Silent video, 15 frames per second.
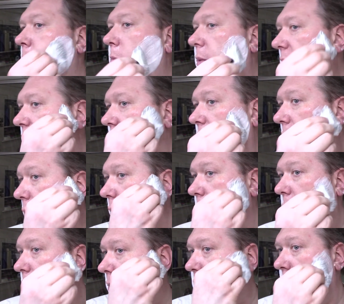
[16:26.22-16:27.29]
mixing
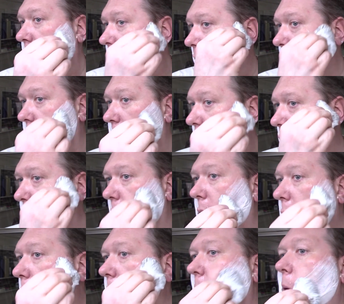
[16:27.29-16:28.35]
with the scent of the soap a
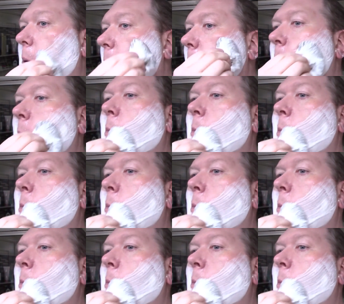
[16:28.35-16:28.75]
little bit.